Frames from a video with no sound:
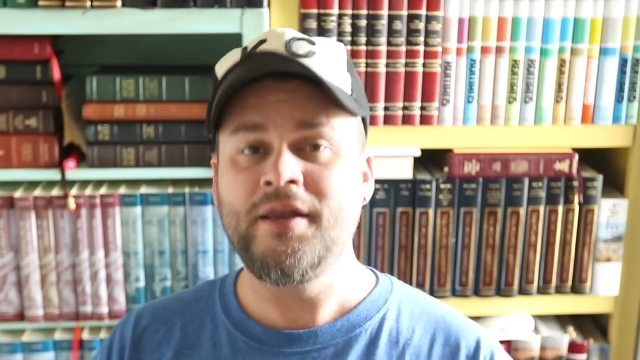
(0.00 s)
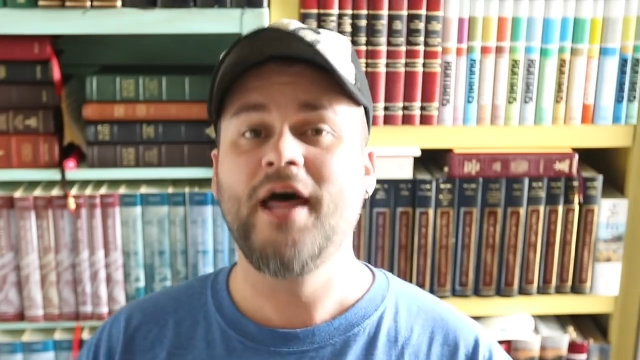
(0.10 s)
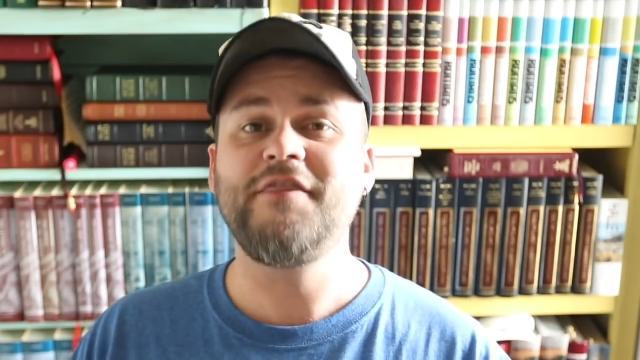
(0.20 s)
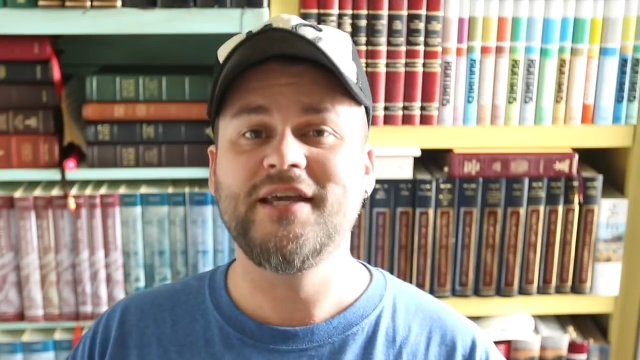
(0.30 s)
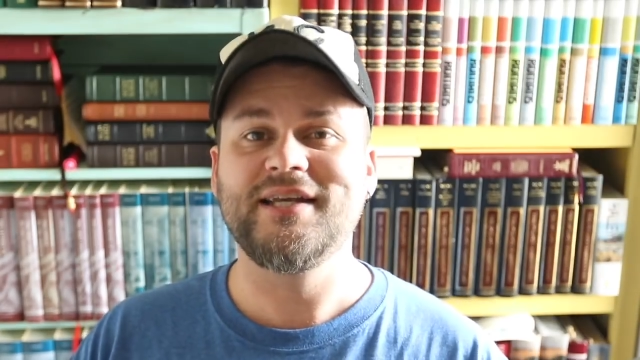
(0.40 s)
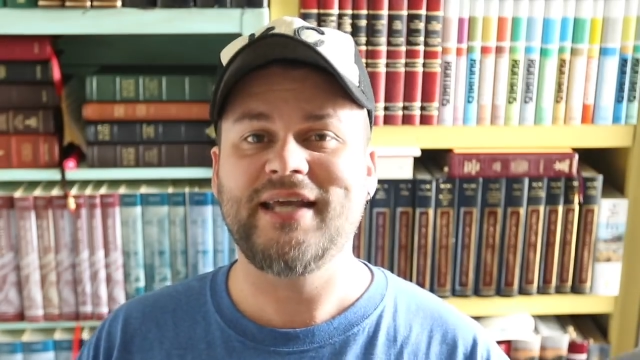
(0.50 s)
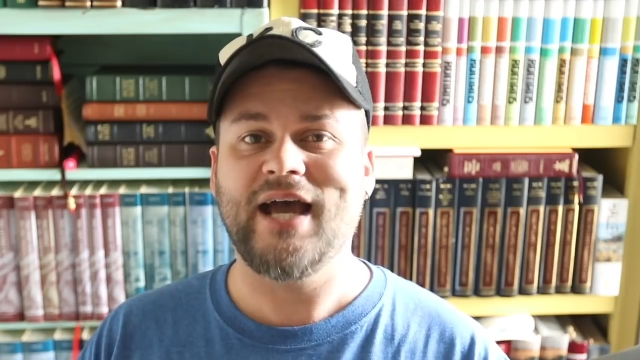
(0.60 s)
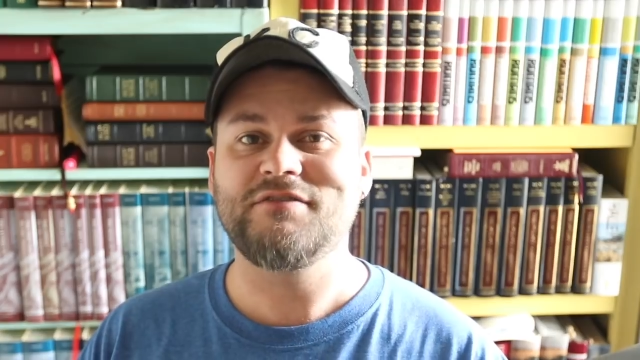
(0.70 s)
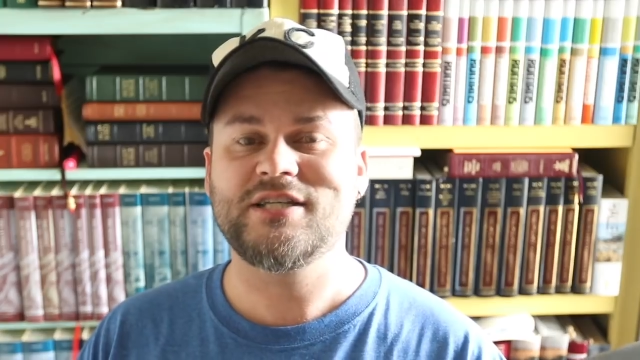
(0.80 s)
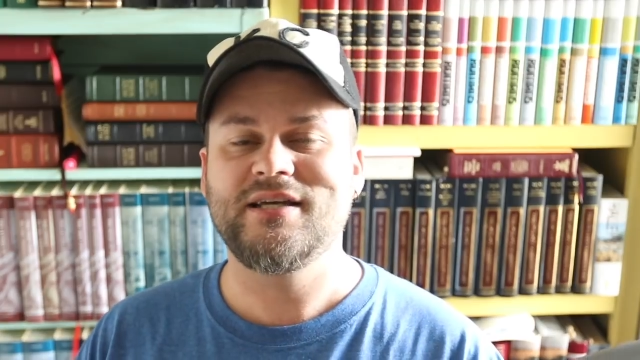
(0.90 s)
Nothing in
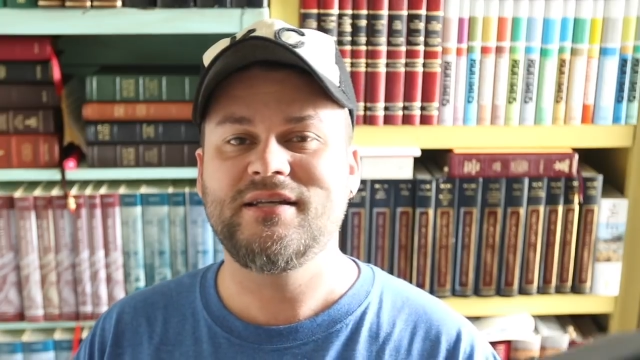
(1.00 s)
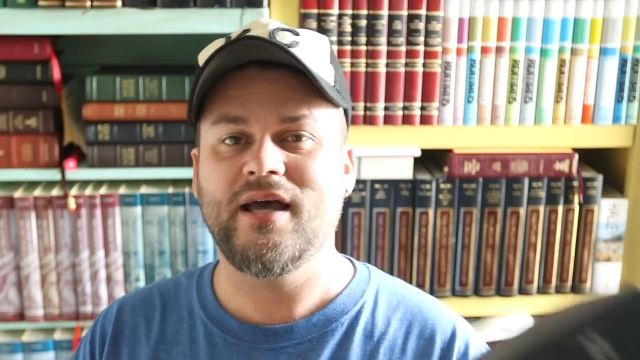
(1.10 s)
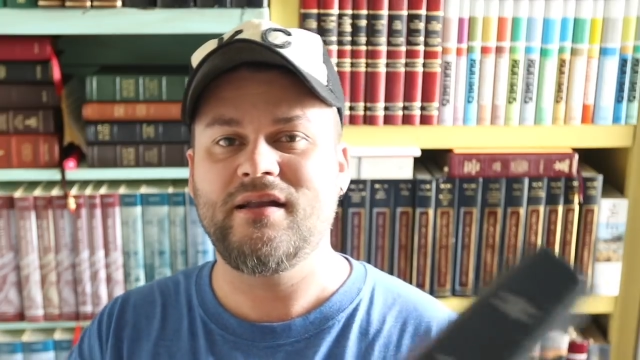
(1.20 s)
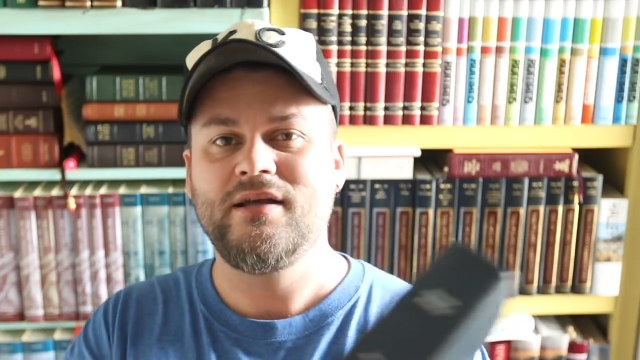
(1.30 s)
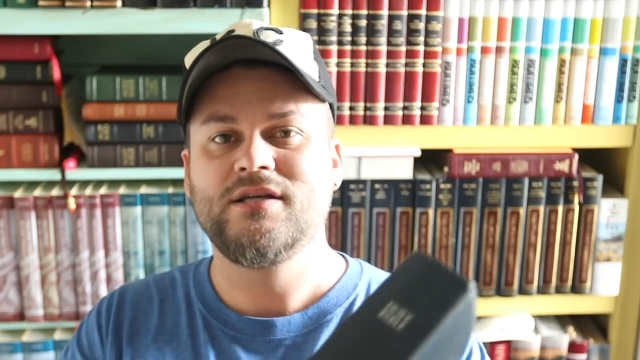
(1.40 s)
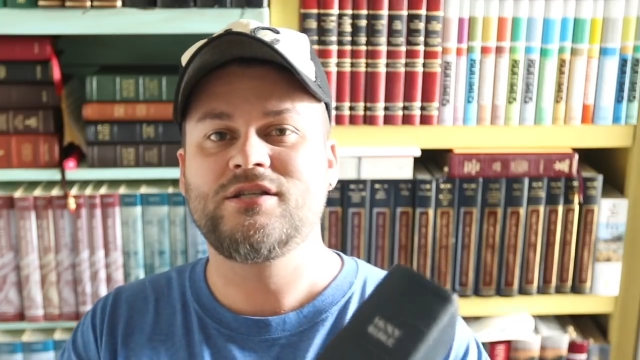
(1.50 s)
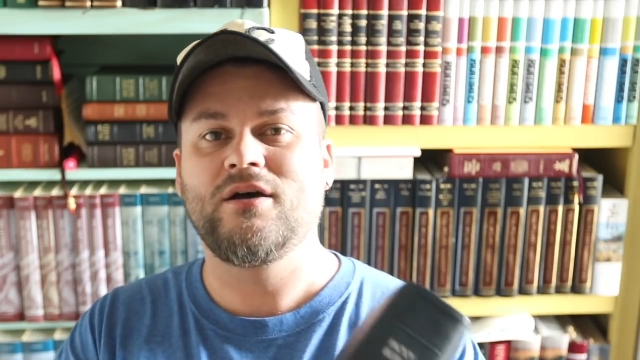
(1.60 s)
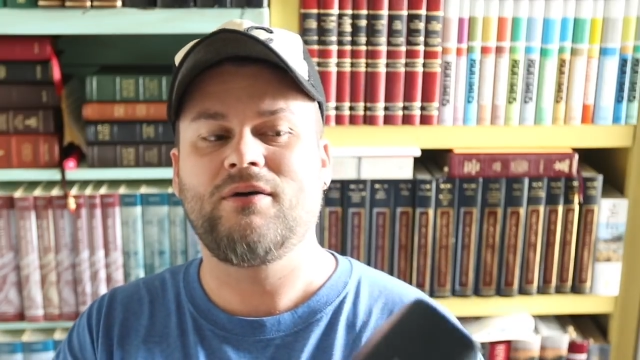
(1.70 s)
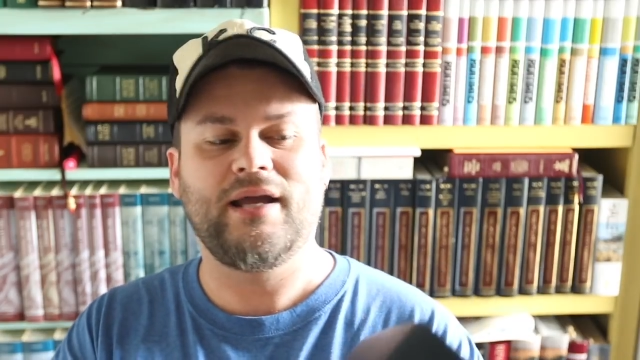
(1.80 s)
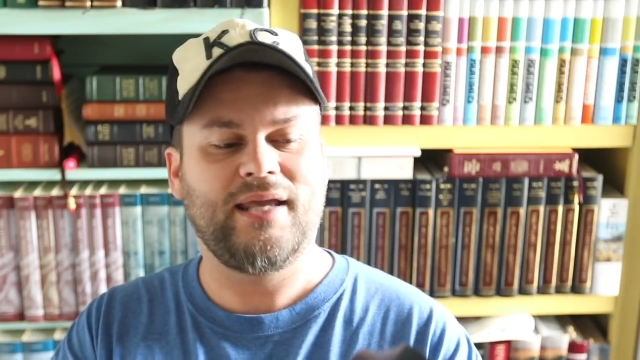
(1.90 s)
calfskin yet,
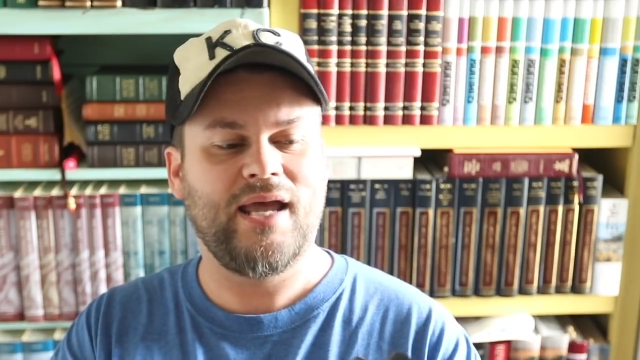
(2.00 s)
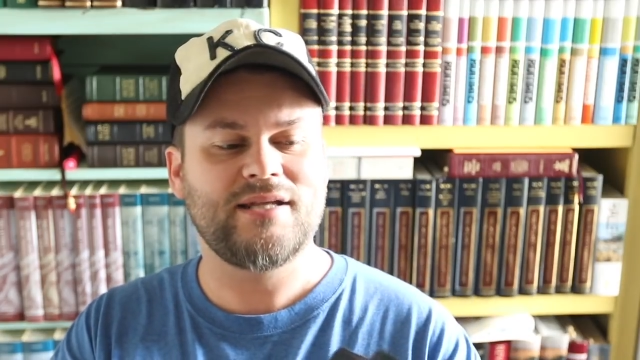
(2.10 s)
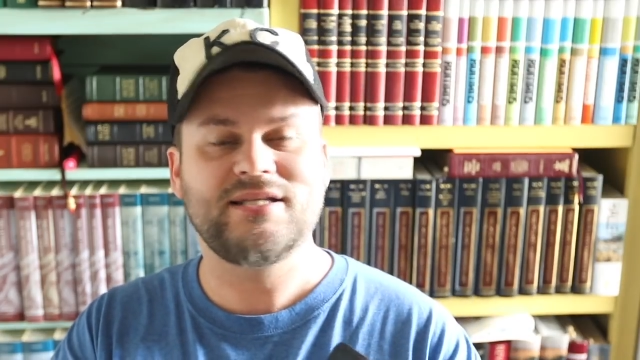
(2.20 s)
so I can't